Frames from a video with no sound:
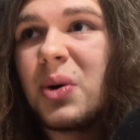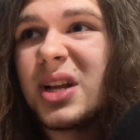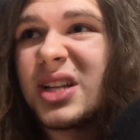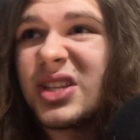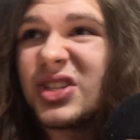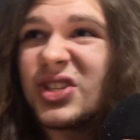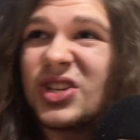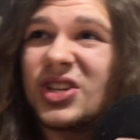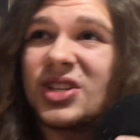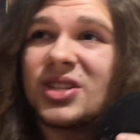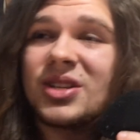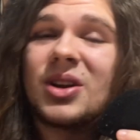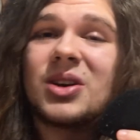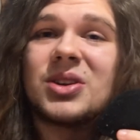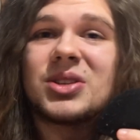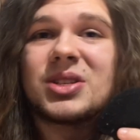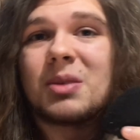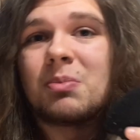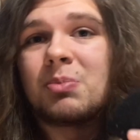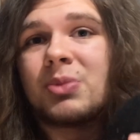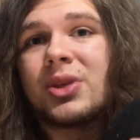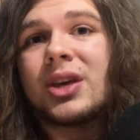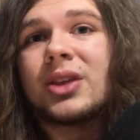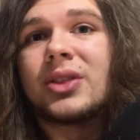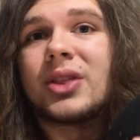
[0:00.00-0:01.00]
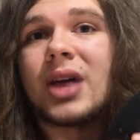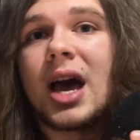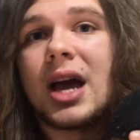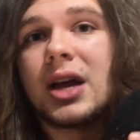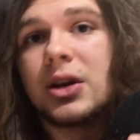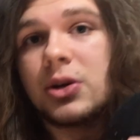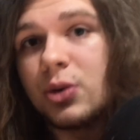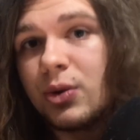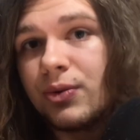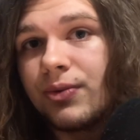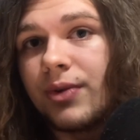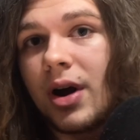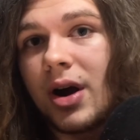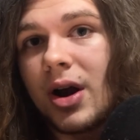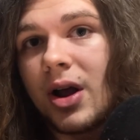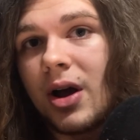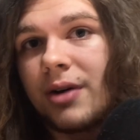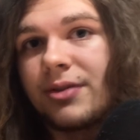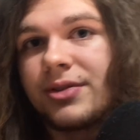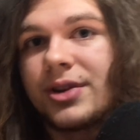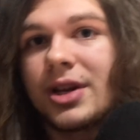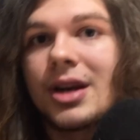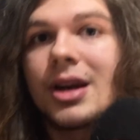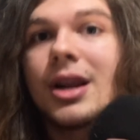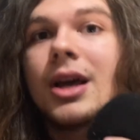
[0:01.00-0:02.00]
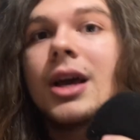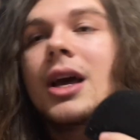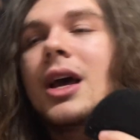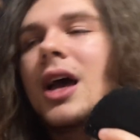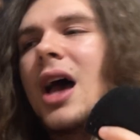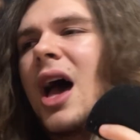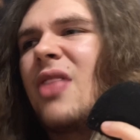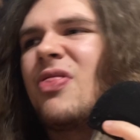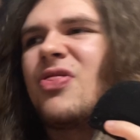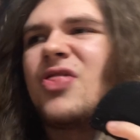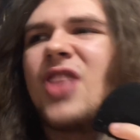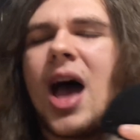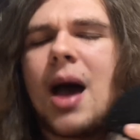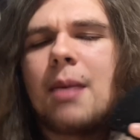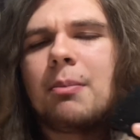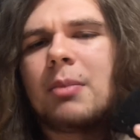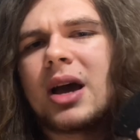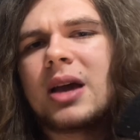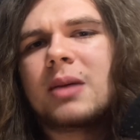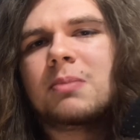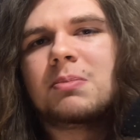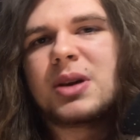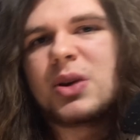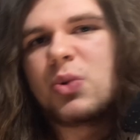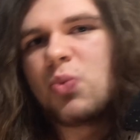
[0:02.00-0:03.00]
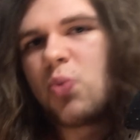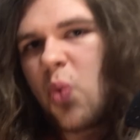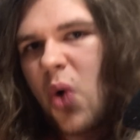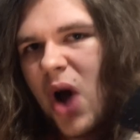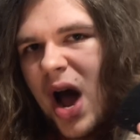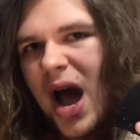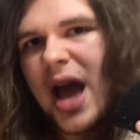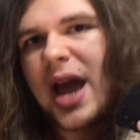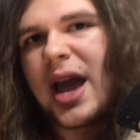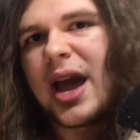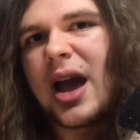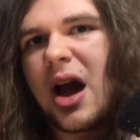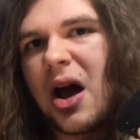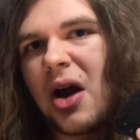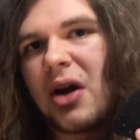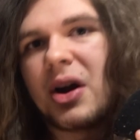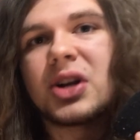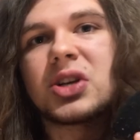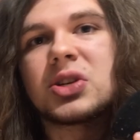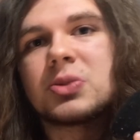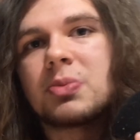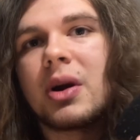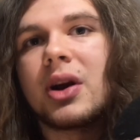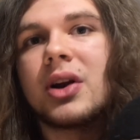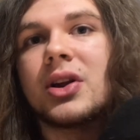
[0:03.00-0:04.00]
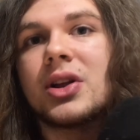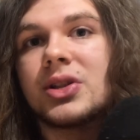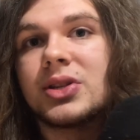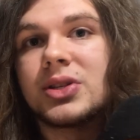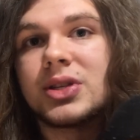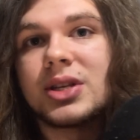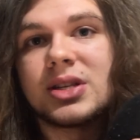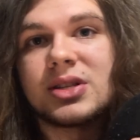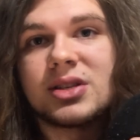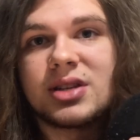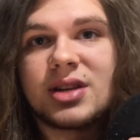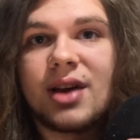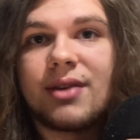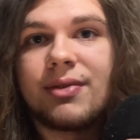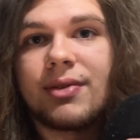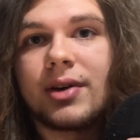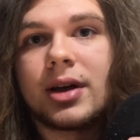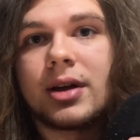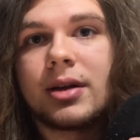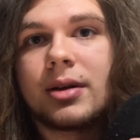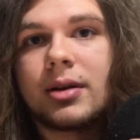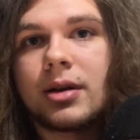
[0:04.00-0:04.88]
It's just not something that I do very often, and that might be why our experiences differ.